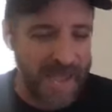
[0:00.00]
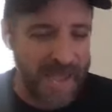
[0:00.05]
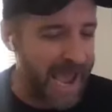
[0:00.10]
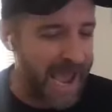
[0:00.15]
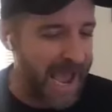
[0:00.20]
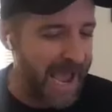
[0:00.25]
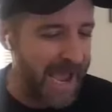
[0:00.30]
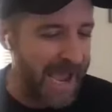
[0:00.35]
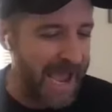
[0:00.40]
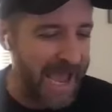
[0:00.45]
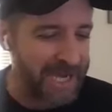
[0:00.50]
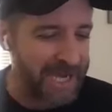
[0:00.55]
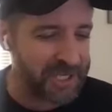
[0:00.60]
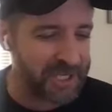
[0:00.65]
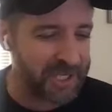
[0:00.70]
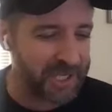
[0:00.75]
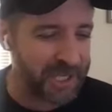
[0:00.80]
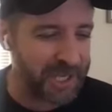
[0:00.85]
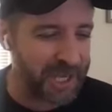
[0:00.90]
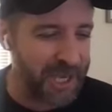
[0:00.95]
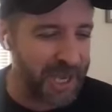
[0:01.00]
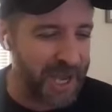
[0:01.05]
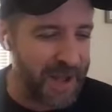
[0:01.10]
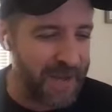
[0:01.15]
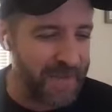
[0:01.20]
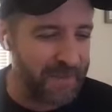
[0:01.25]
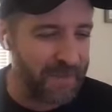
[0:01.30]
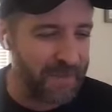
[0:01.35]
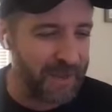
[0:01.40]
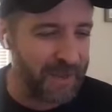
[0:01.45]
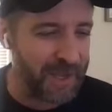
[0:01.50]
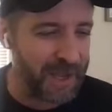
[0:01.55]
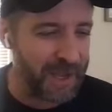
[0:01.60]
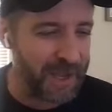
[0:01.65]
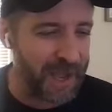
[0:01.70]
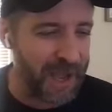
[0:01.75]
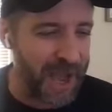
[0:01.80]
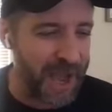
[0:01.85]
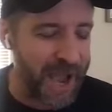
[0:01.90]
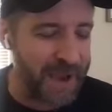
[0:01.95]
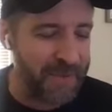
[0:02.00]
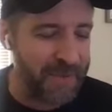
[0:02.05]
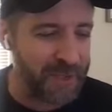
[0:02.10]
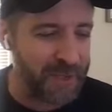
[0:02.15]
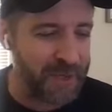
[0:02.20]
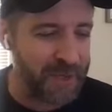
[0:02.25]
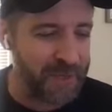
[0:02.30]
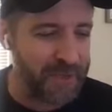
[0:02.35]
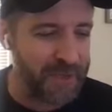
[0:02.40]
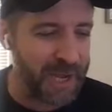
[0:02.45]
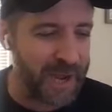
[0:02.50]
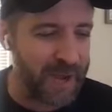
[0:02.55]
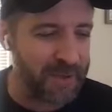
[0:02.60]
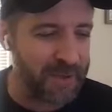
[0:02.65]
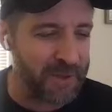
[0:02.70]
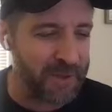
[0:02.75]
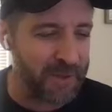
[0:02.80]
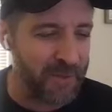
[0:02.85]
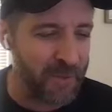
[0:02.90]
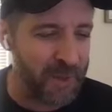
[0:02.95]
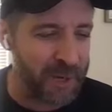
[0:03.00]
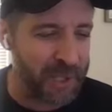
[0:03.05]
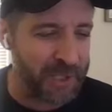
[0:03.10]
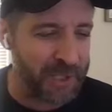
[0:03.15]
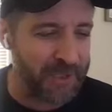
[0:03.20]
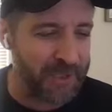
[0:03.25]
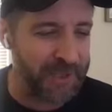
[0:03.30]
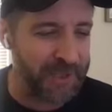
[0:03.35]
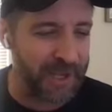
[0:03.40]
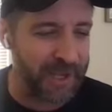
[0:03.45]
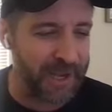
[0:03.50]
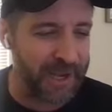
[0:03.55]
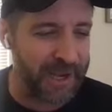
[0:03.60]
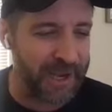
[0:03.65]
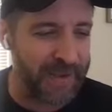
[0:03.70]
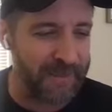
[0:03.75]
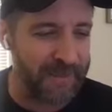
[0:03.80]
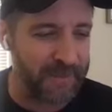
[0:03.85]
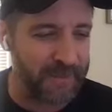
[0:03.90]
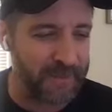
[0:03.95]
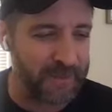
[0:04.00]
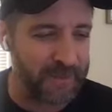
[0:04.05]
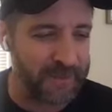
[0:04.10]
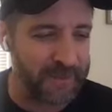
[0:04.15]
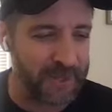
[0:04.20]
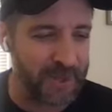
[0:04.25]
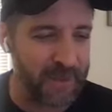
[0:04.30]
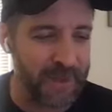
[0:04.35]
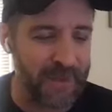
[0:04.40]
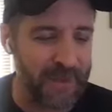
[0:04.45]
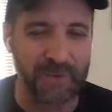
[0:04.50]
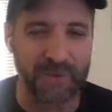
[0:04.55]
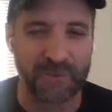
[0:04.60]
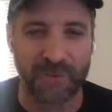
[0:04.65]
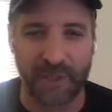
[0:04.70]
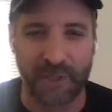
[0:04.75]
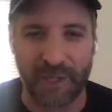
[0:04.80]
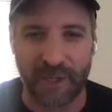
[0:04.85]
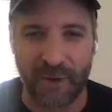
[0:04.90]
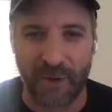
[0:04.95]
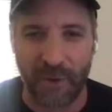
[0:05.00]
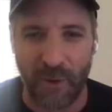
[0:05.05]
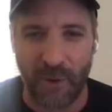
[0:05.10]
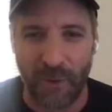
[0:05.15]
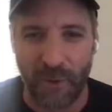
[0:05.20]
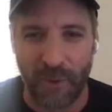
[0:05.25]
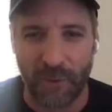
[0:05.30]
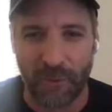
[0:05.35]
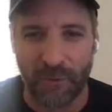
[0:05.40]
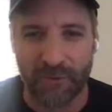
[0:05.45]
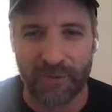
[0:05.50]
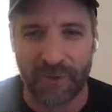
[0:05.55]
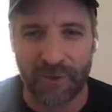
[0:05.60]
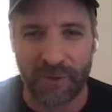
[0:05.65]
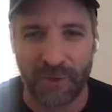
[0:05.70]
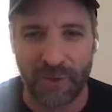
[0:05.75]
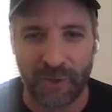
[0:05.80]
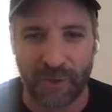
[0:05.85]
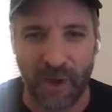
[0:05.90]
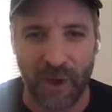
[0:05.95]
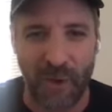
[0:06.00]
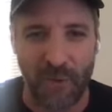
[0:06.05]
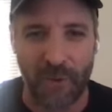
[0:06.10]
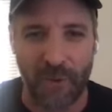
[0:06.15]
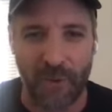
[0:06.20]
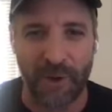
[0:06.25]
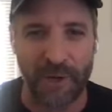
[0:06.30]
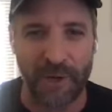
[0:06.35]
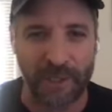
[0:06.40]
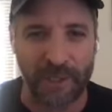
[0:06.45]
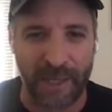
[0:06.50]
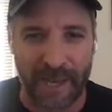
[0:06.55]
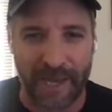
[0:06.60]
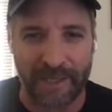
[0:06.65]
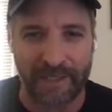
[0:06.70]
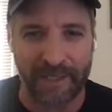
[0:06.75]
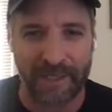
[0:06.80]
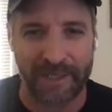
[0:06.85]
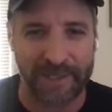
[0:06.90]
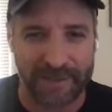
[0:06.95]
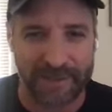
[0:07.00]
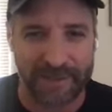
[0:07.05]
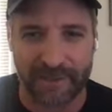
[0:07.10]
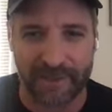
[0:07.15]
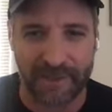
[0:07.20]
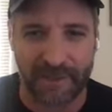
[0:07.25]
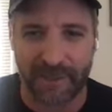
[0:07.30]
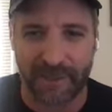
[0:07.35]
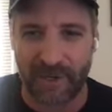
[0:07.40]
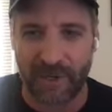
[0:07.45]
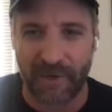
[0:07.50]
Yeah, actually, I would go down in the winter time, so it was really cold. So they're all wearing like these,